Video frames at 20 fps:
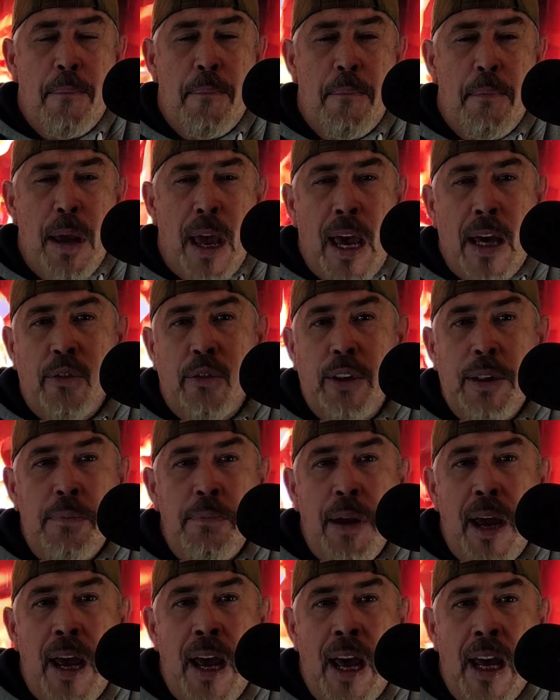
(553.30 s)
battery
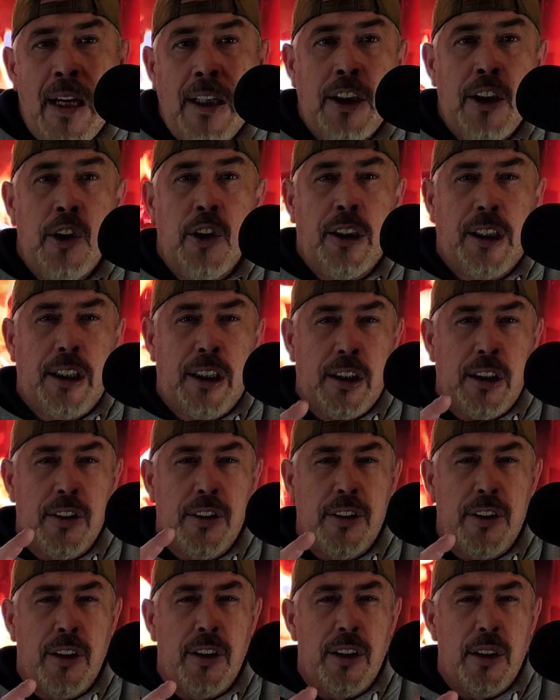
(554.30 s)
pack, the
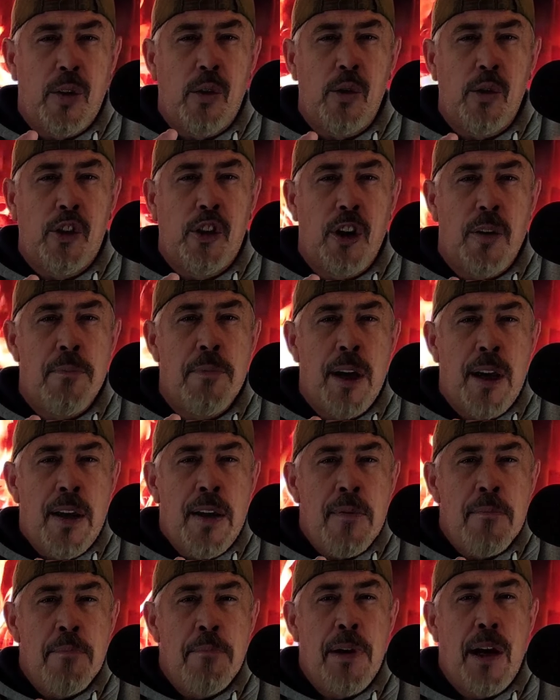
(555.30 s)
little jump
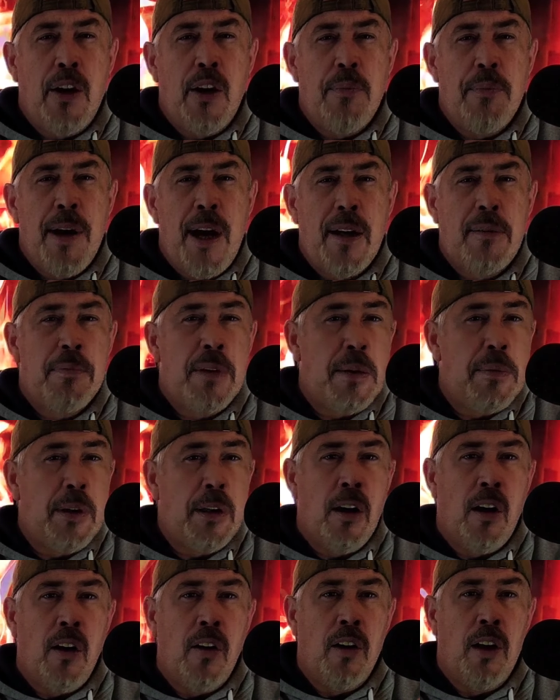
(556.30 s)
battery pack. Maybe
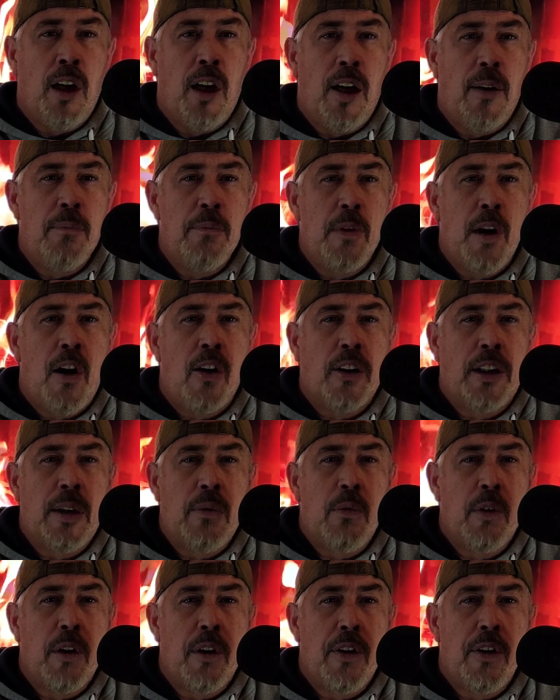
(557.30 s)
I'll get
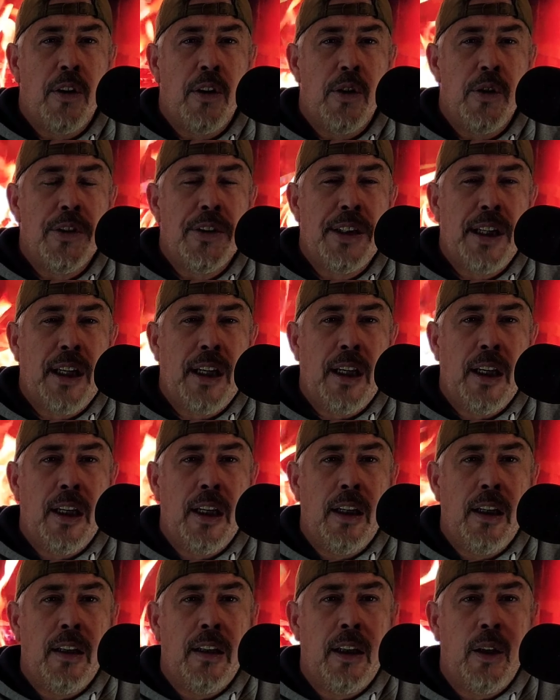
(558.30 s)
one of those
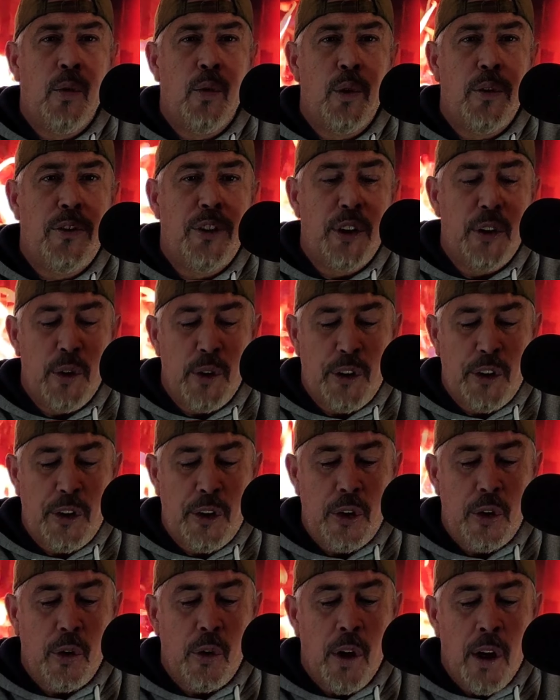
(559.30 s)
and review it
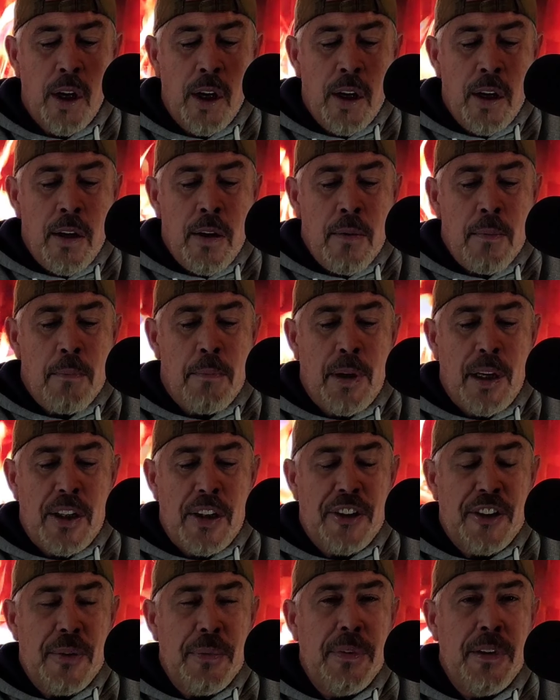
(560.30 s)
too.
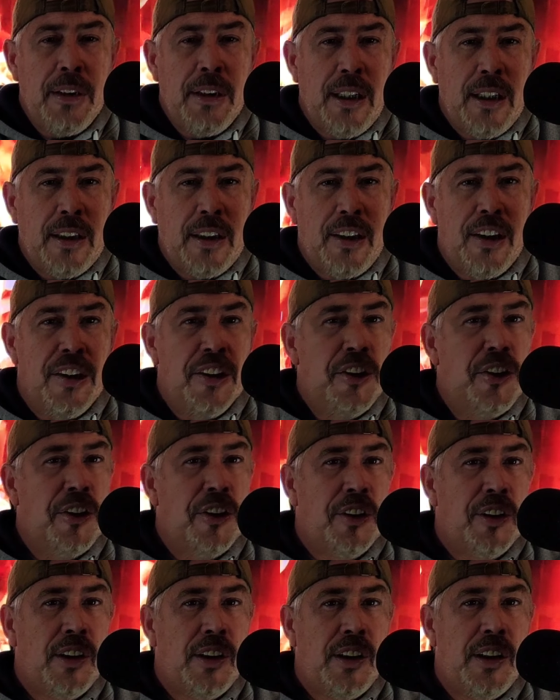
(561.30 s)
But something like
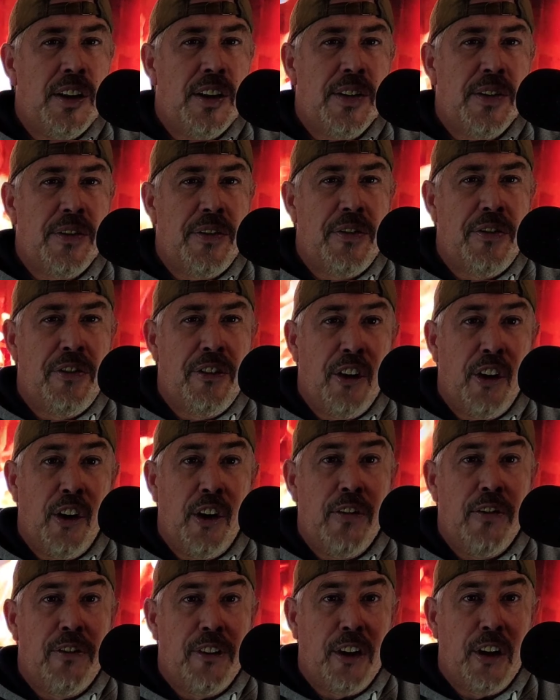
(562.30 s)
this is
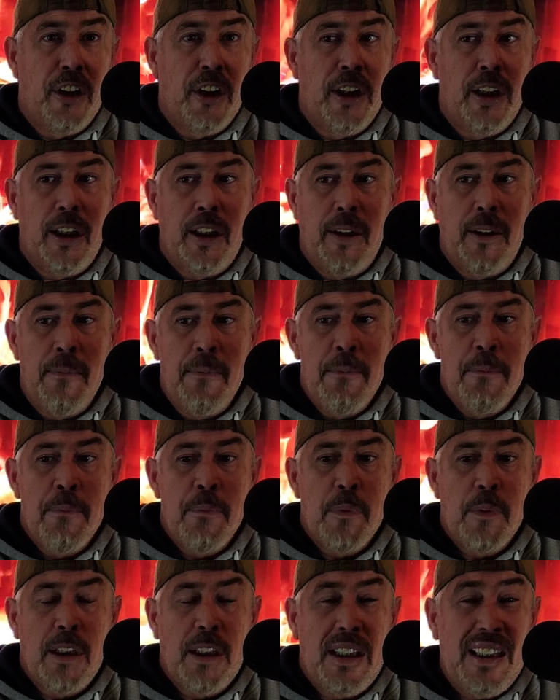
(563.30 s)
very very
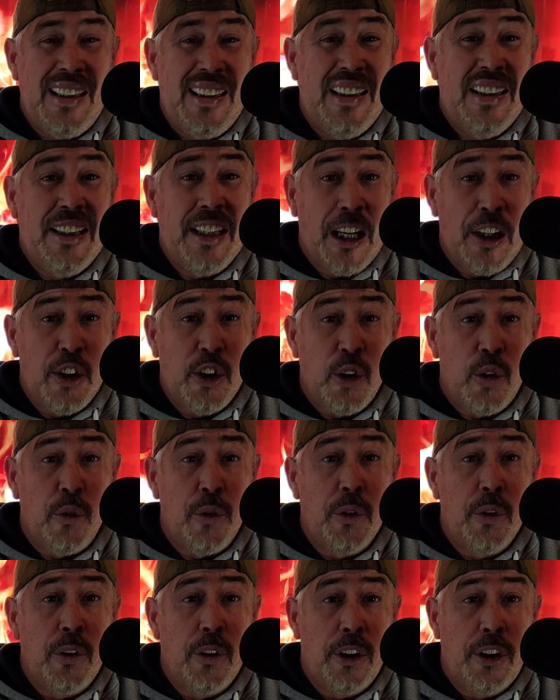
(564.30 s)

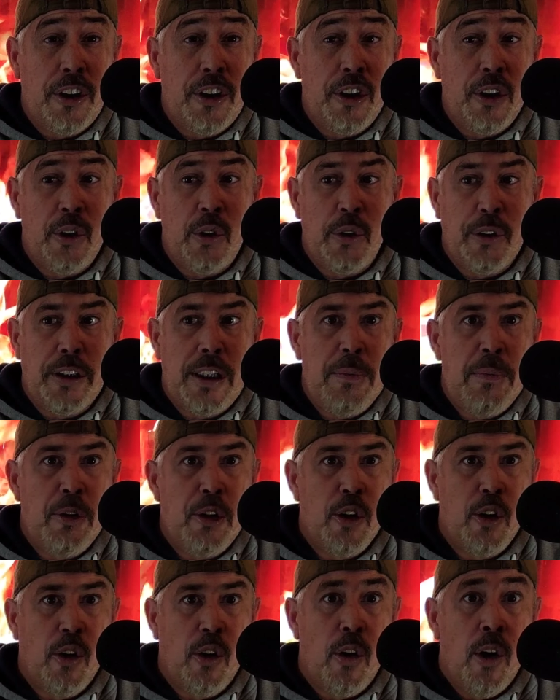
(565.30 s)
essential to keeping
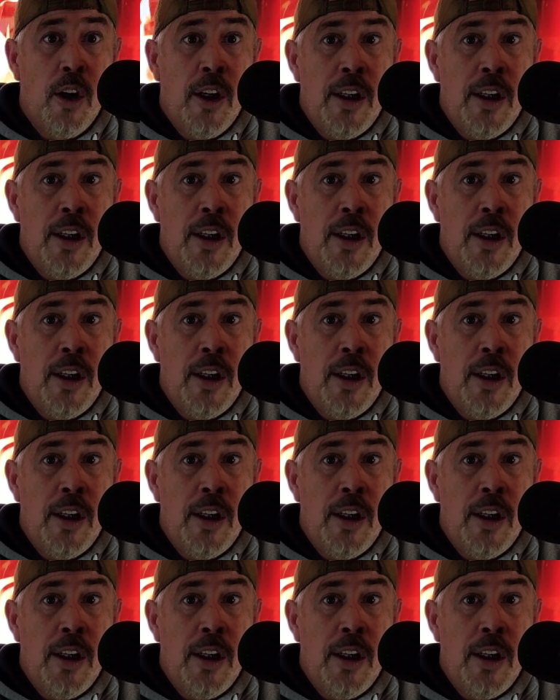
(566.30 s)
your